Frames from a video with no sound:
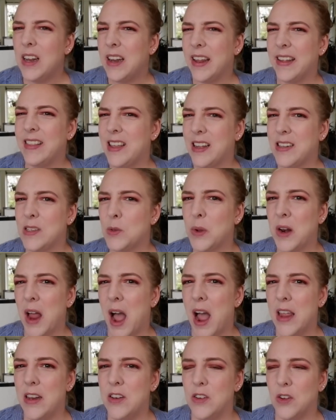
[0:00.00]
Like, that's what
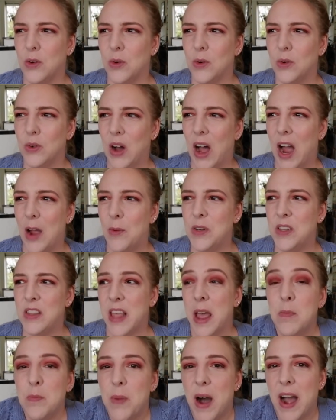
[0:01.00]
I do. I would
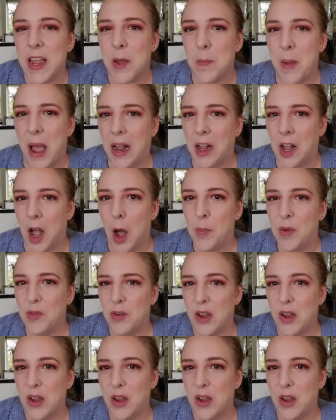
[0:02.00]
then buy a backup.